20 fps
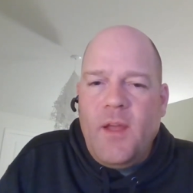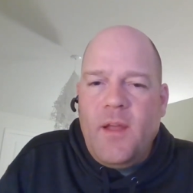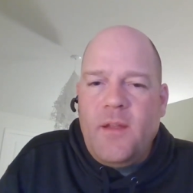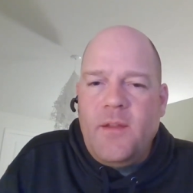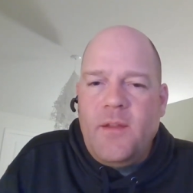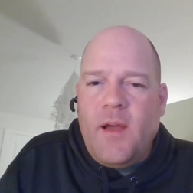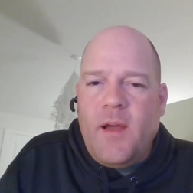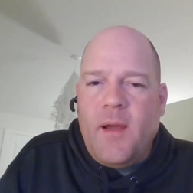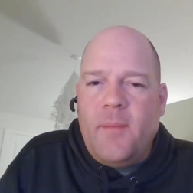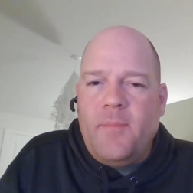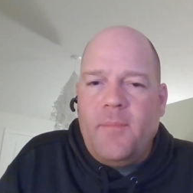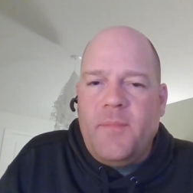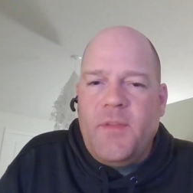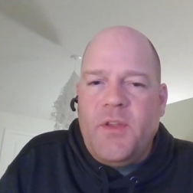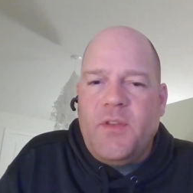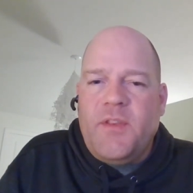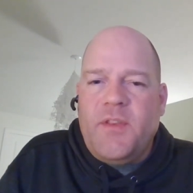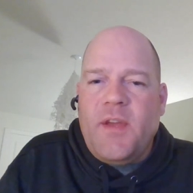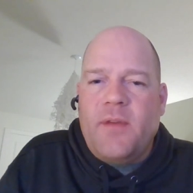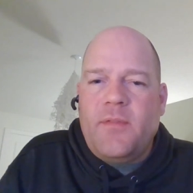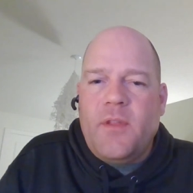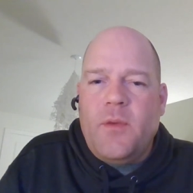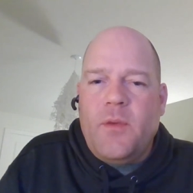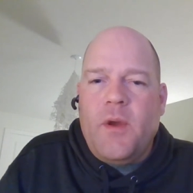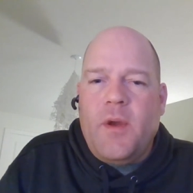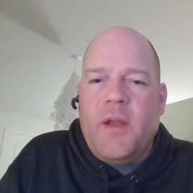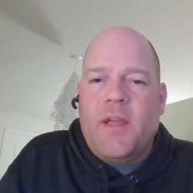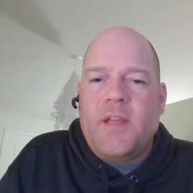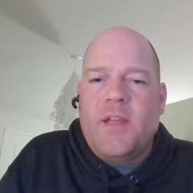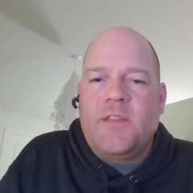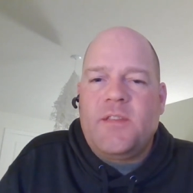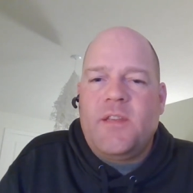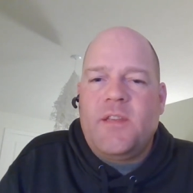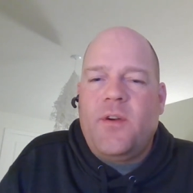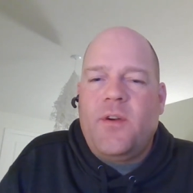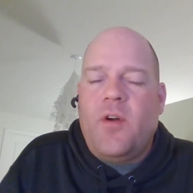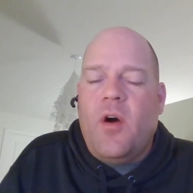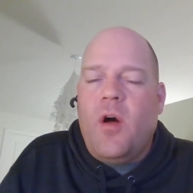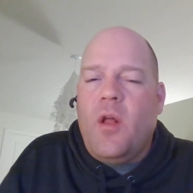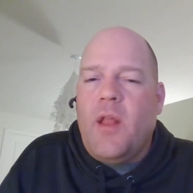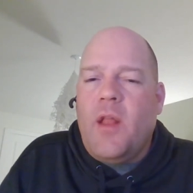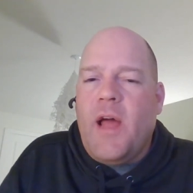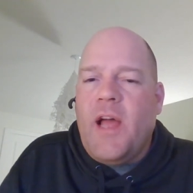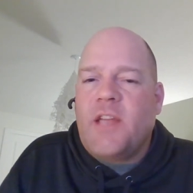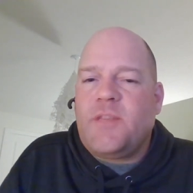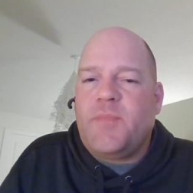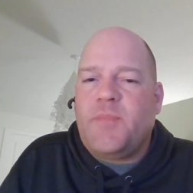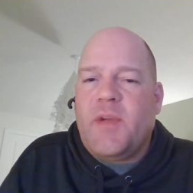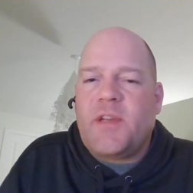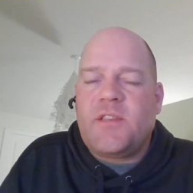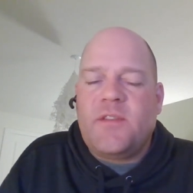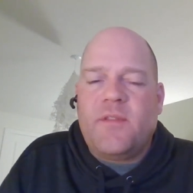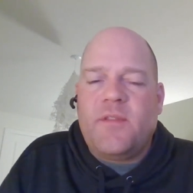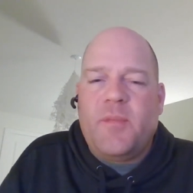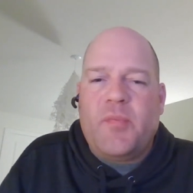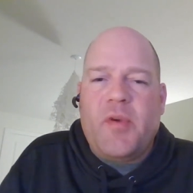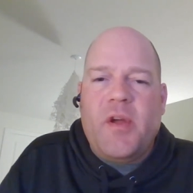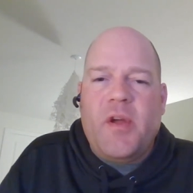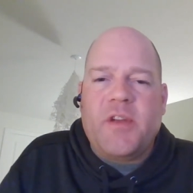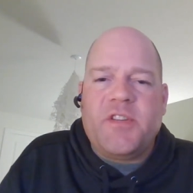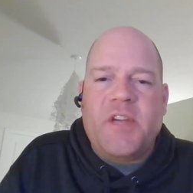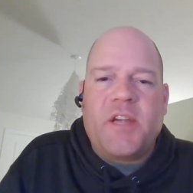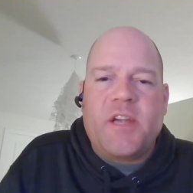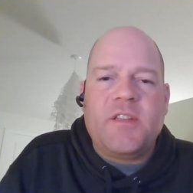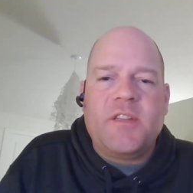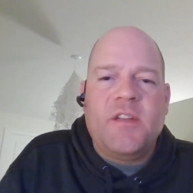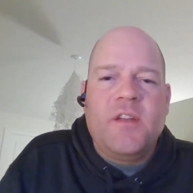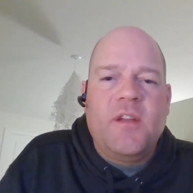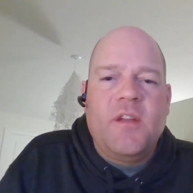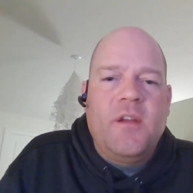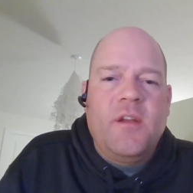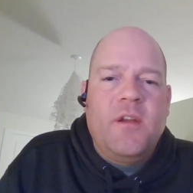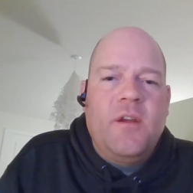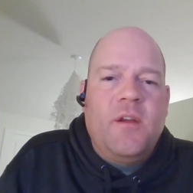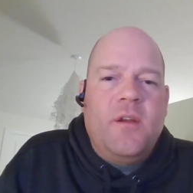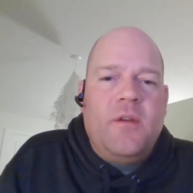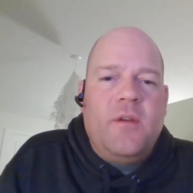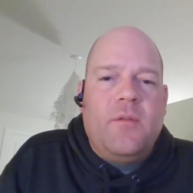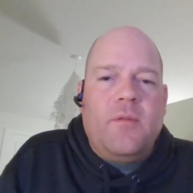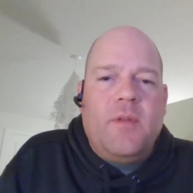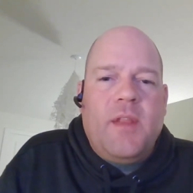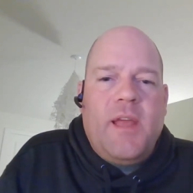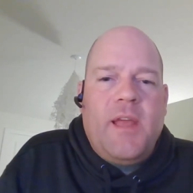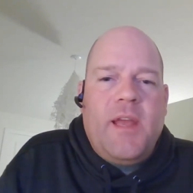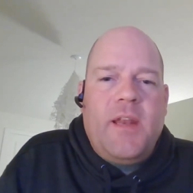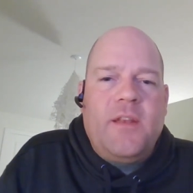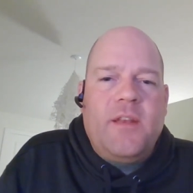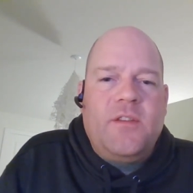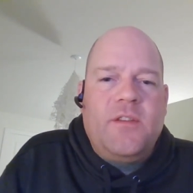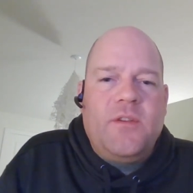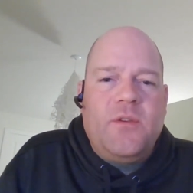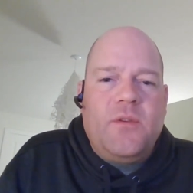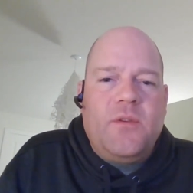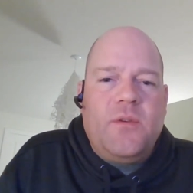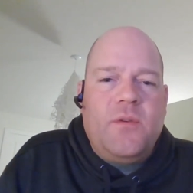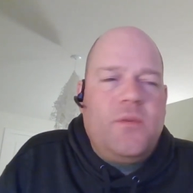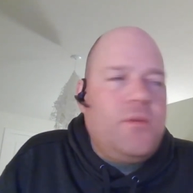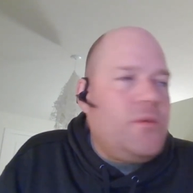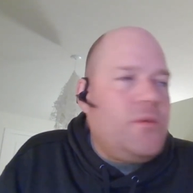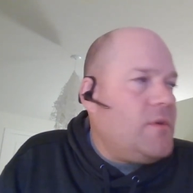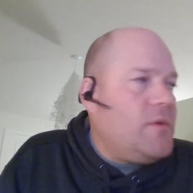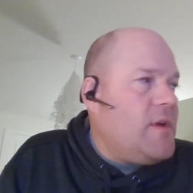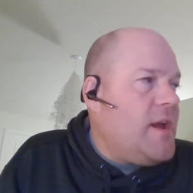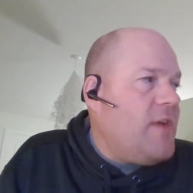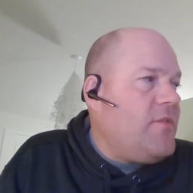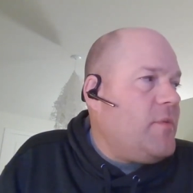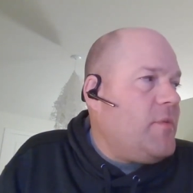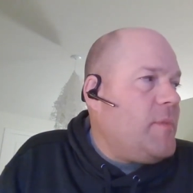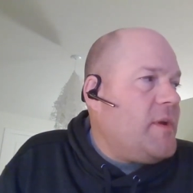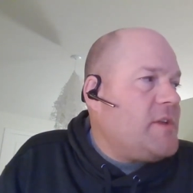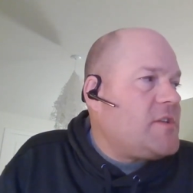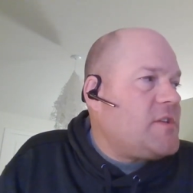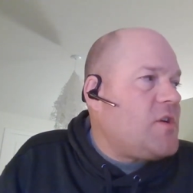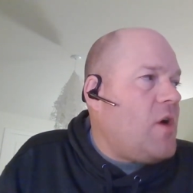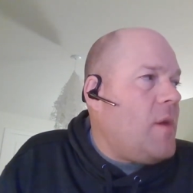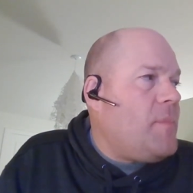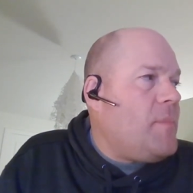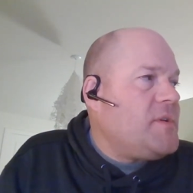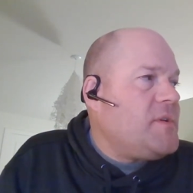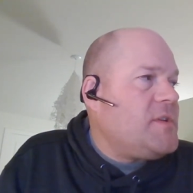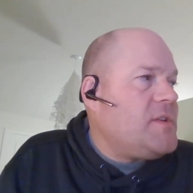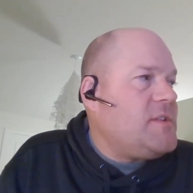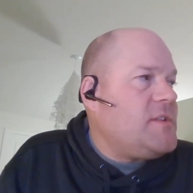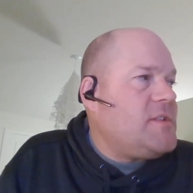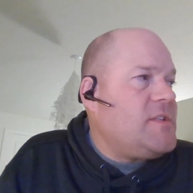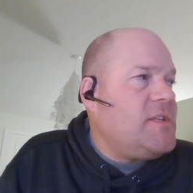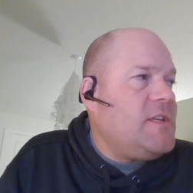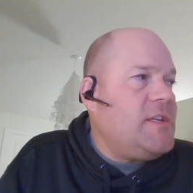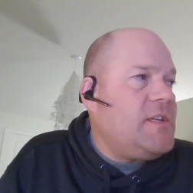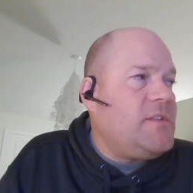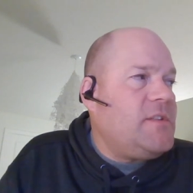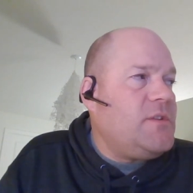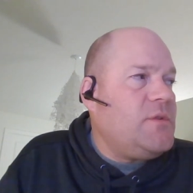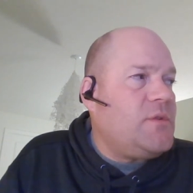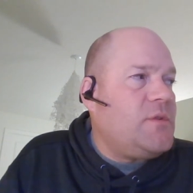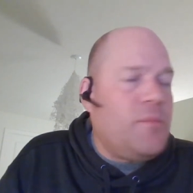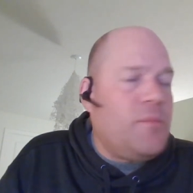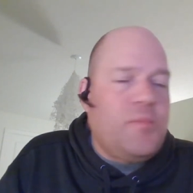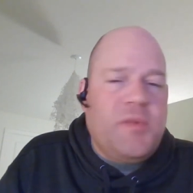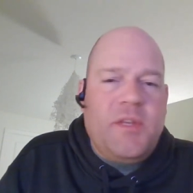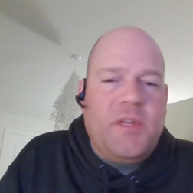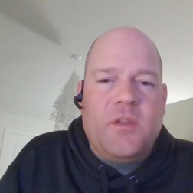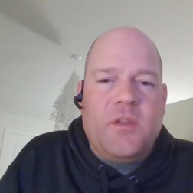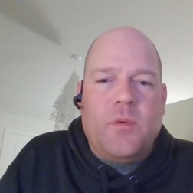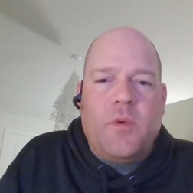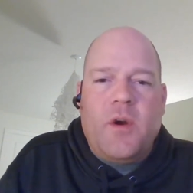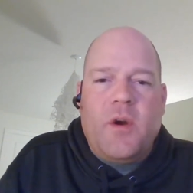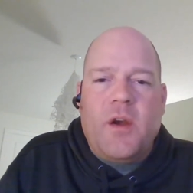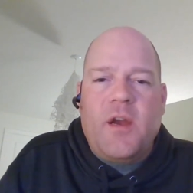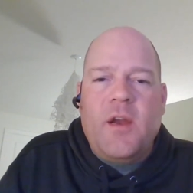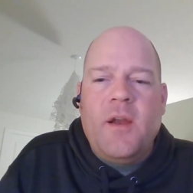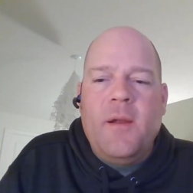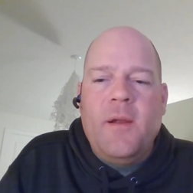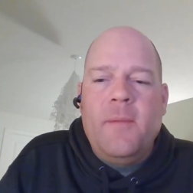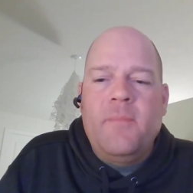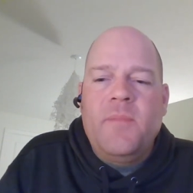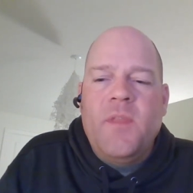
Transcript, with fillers: You definitely want to consider all aspects of the project related to everybody's competency to complete the work.